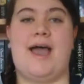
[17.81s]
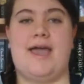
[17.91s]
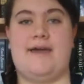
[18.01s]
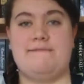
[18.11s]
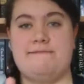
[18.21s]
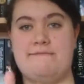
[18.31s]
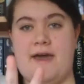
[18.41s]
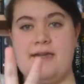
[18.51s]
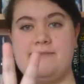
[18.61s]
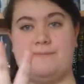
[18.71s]
I have
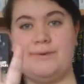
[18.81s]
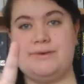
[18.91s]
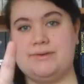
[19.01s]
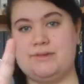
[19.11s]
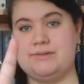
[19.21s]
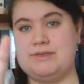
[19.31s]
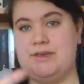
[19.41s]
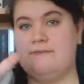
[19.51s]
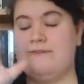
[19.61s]
five books,